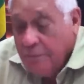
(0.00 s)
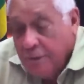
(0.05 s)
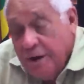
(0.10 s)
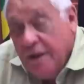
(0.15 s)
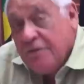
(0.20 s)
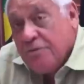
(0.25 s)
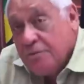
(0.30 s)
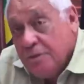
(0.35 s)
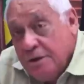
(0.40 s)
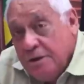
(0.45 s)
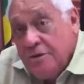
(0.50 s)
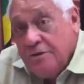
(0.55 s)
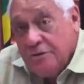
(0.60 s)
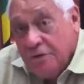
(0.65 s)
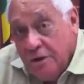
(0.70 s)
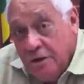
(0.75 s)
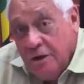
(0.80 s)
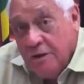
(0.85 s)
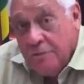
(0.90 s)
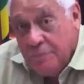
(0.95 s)
But that's what it's
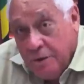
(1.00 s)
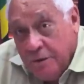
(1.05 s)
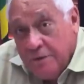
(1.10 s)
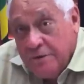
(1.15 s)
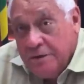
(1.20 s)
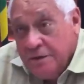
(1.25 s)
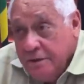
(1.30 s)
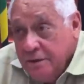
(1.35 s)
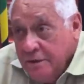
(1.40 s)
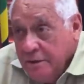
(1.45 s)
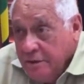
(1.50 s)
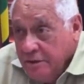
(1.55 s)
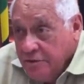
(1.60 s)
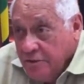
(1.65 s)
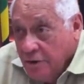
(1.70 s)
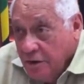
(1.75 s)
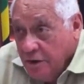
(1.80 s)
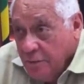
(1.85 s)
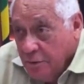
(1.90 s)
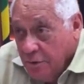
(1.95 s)
all about.
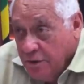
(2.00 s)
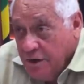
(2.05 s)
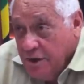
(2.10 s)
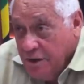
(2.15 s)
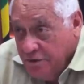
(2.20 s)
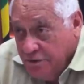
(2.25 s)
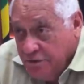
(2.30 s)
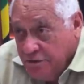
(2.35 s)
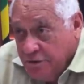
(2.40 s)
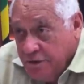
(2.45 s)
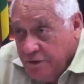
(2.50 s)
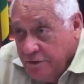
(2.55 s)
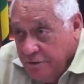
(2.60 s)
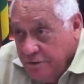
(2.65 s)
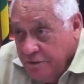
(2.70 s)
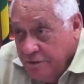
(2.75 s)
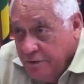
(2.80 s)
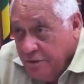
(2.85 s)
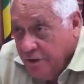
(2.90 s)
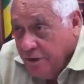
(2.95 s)
It's all about history,
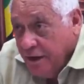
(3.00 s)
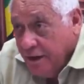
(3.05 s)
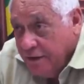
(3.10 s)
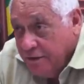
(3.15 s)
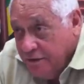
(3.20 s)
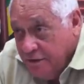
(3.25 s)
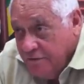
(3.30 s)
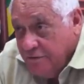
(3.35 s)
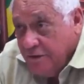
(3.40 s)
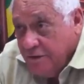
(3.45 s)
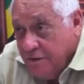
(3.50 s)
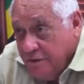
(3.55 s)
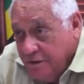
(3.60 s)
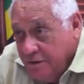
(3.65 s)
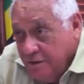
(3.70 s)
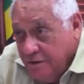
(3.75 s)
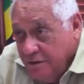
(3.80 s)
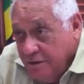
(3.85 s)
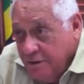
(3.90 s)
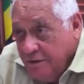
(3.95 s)
connectivity,
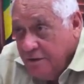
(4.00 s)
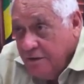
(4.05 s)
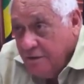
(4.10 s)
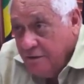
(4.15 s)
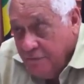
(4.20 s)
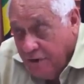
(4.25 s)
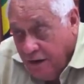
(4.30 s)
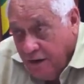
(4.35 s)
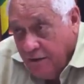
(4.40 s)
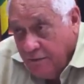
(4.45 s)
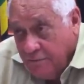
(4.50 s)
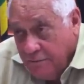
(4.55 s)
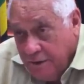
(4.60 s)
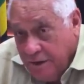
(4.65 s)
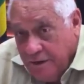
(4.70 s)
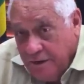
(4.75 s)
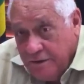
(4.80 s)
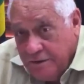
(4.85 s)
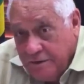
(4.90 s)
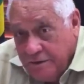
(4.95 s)

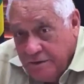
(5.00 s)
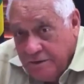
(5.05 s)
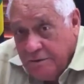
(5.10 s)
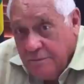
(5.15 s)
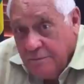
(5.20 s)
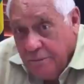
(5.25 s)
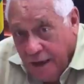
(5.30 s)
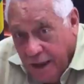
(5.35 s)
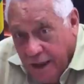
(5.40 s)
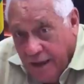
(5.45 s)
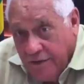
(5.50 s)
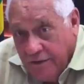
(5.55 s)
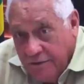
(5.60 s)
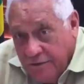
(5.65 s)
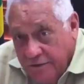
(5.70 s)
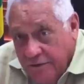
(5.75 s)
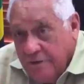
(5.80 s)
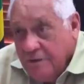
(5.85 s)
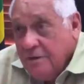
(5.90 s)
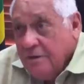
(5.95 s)
development,
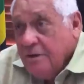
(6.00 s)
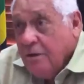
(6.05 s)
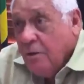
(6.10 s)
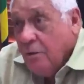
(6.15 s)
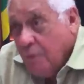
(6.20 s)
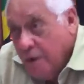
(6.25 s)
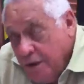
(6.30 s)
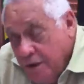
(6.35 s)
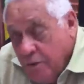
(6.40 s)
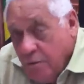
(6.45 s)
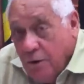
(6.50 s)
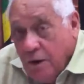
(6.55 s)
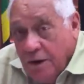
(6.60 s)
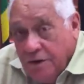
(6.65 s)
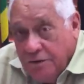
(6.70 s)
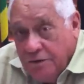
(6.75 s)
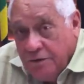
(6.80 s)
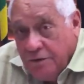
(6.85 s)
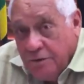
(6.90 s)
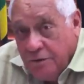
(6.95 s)
plans, where you
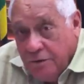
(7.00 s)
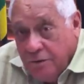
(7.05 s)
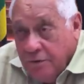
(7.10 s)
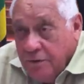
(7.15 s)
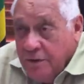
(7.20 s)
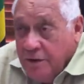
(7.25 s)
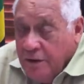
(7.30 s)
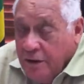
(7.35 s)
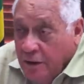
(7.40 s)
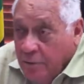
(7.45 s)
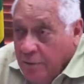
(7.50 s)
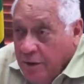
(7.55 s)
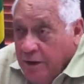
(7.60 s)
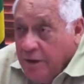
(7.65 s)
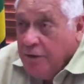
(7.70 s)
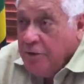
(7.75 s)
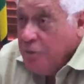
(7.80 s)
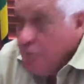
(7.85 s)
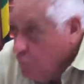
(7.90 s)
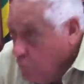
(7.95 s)
want to go, and where
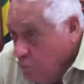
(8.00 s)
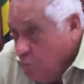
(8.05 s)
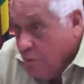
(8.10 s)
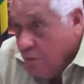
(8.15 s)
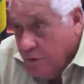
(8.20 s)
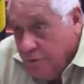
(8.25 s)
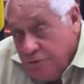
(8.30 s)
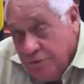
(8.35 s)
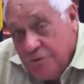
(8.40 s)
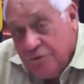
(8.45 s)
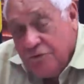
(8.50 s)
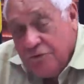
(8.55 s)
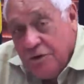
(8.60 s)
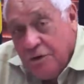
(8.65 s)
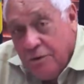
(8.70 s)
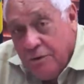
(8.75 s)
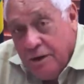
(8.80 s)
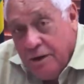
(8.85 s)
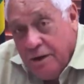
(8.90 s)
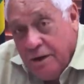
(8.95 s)
you don't want your
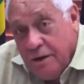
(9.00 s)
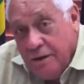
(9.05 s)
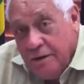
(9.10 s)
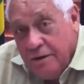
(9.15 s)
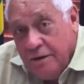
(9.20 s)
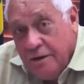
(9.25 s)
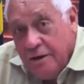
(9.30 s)
children